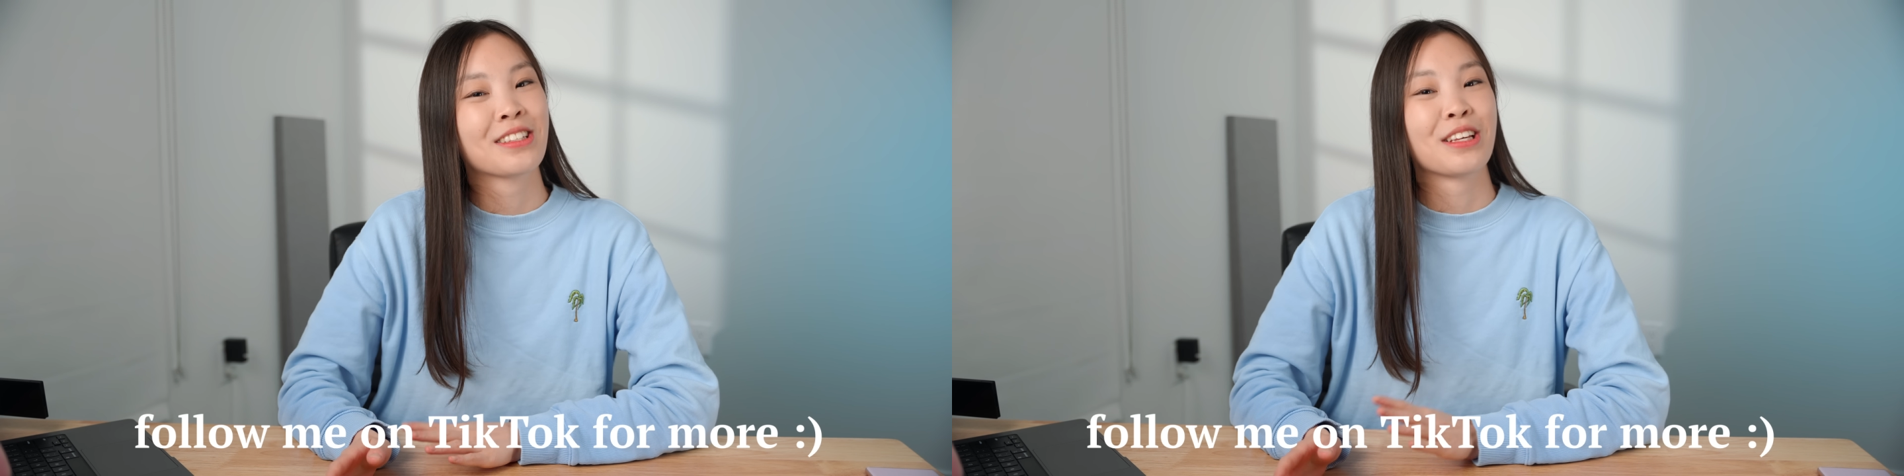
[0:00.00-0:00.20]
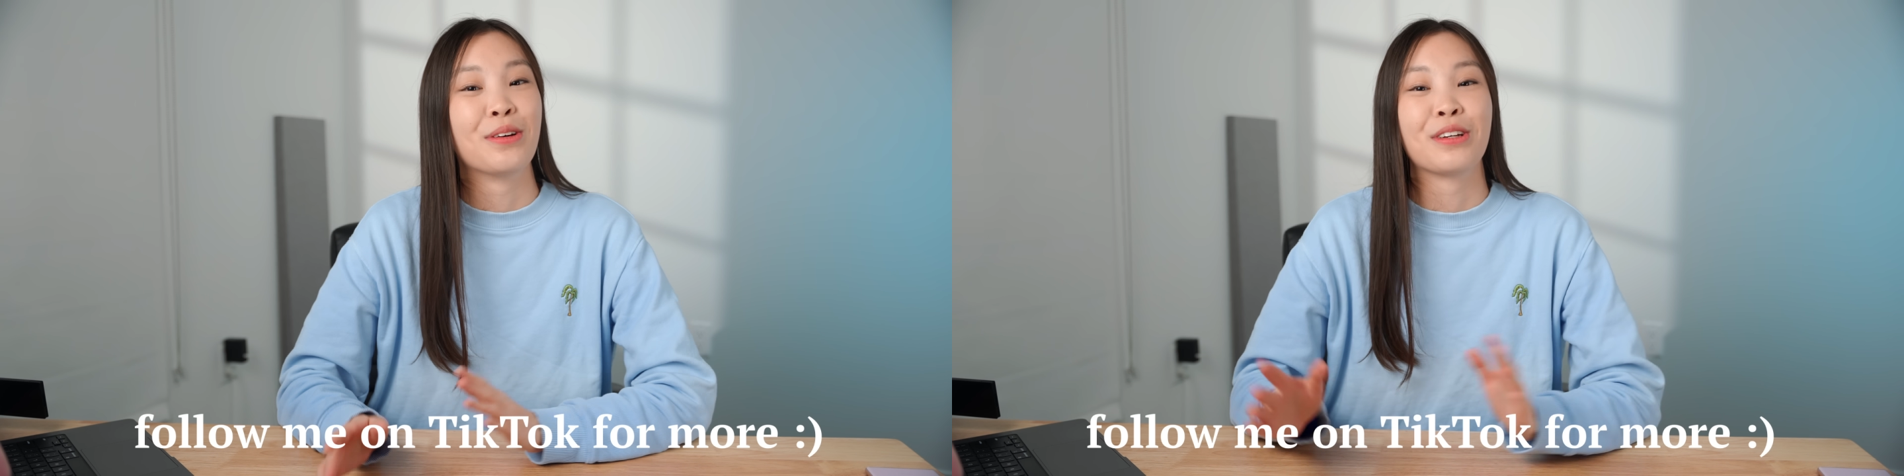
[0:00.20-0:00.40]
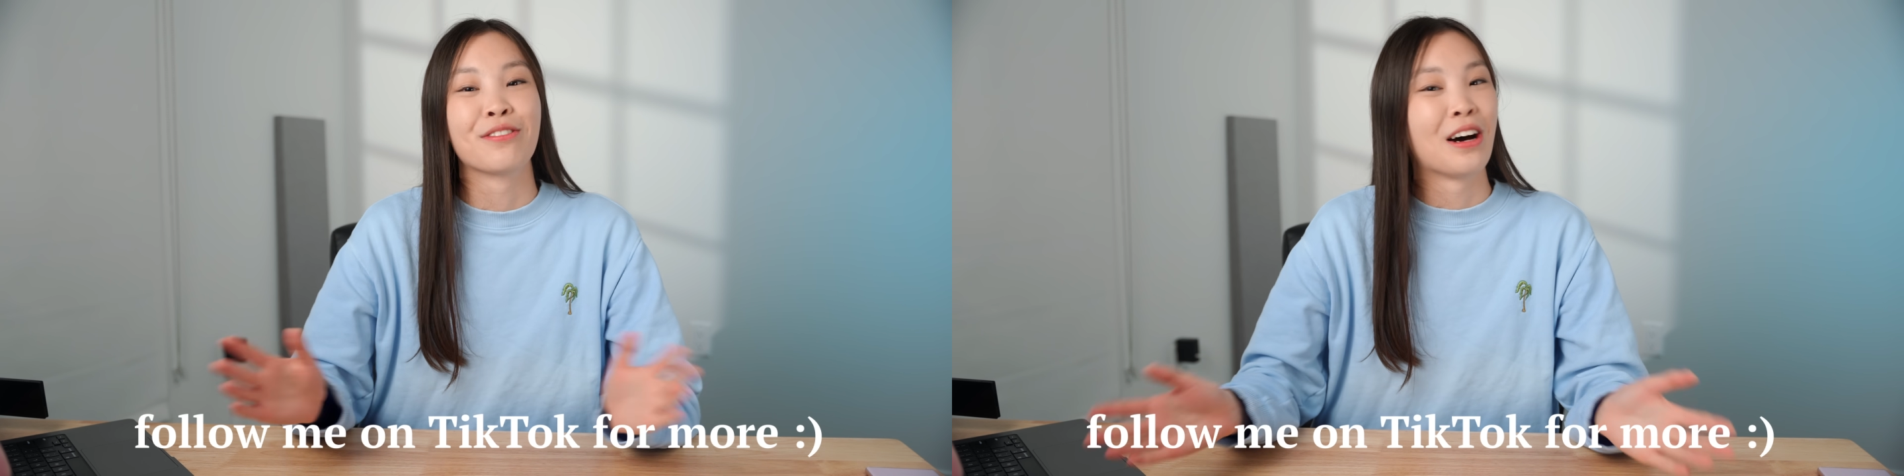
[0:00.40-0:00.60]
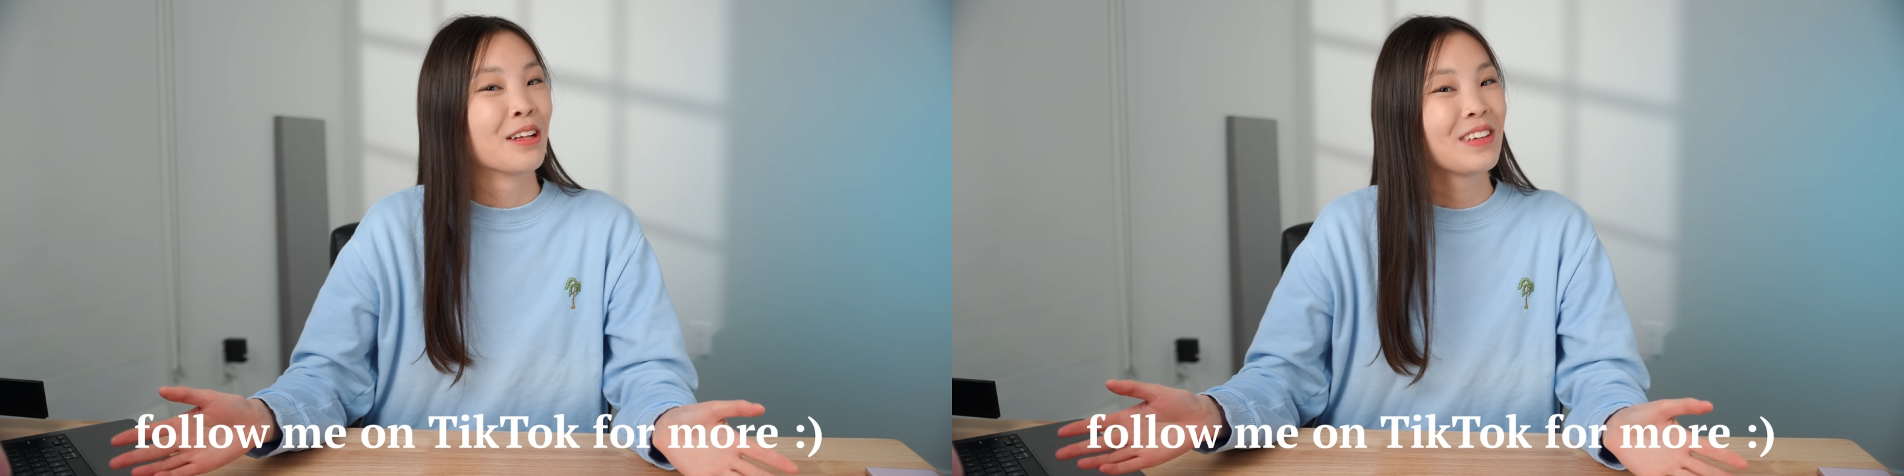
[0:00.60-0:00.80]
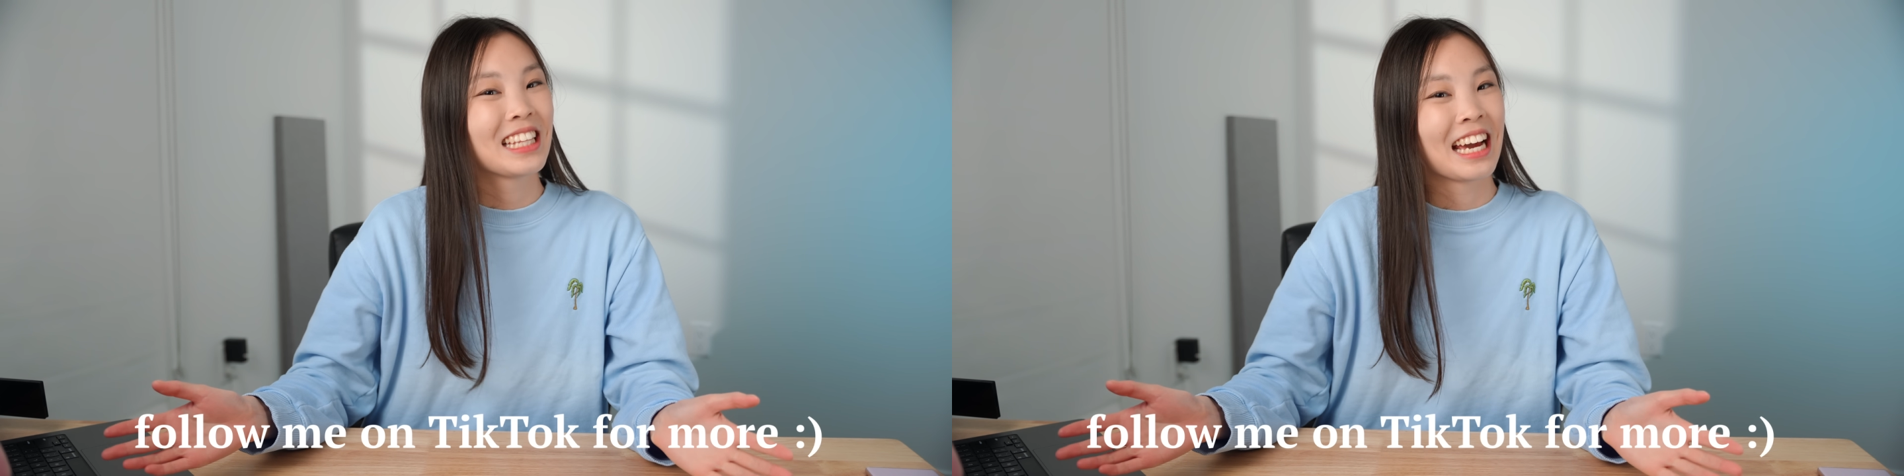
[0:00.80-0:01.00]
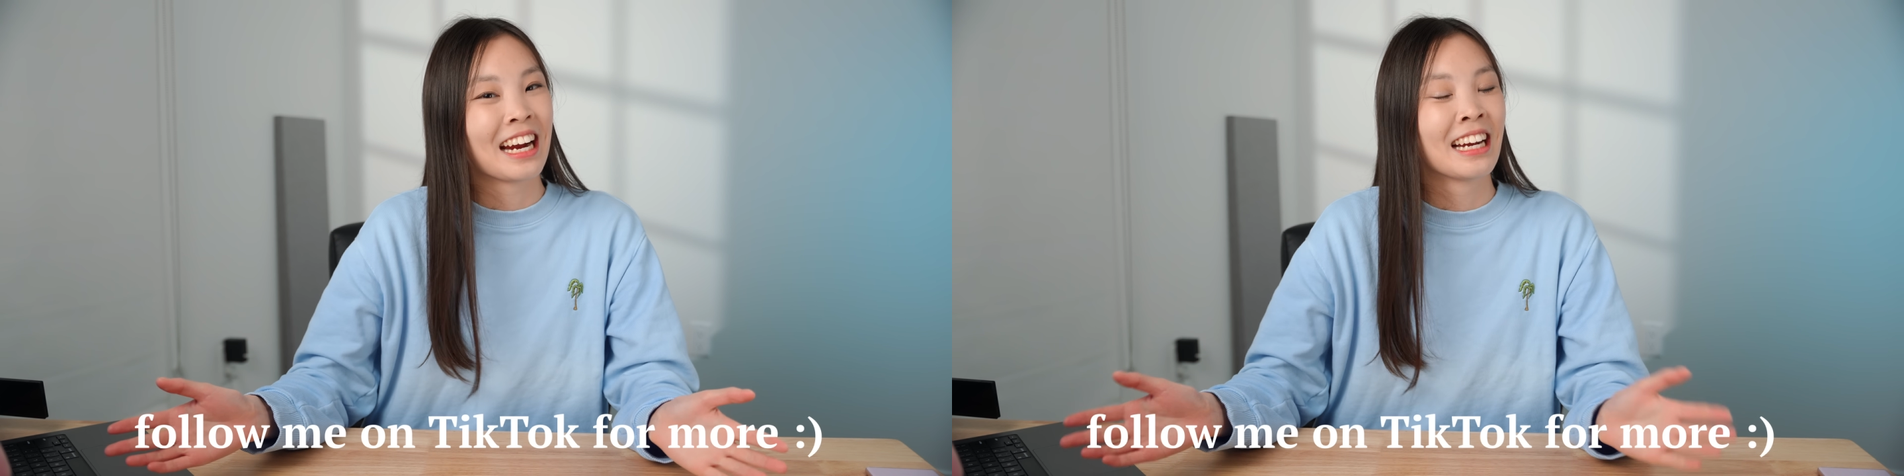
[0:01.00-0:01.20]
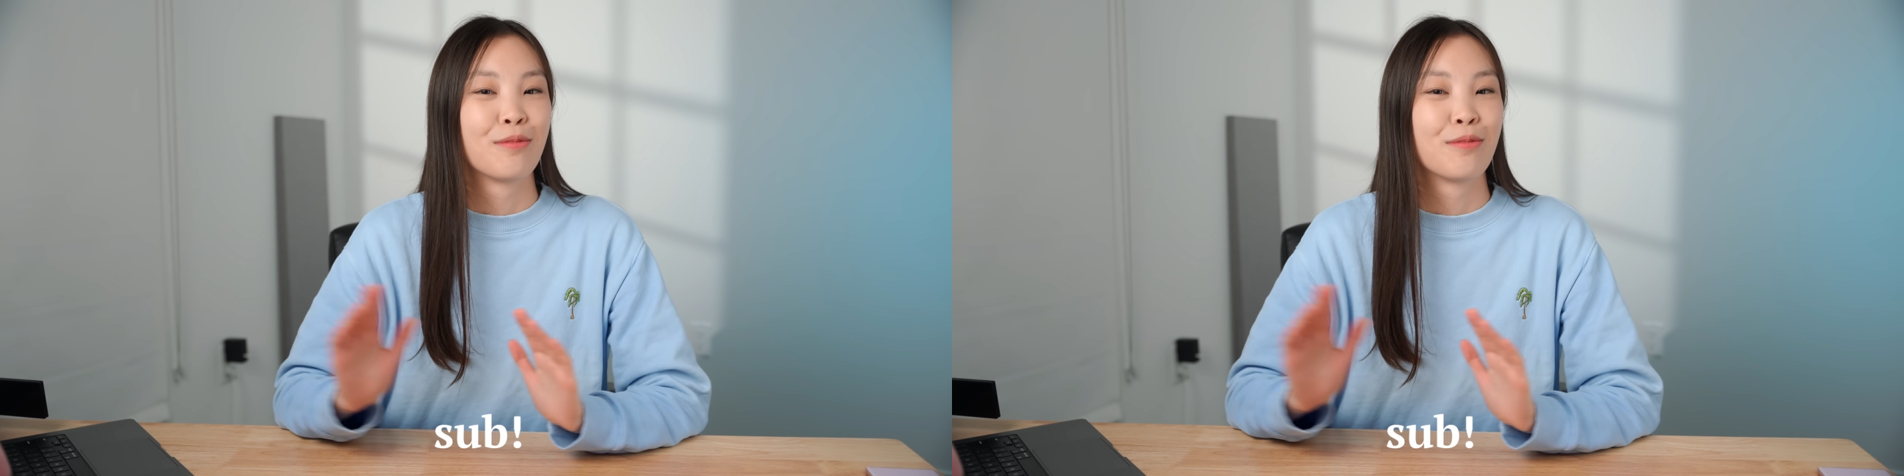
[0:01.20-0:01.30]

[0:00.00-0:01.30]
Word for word: so you can follow me there.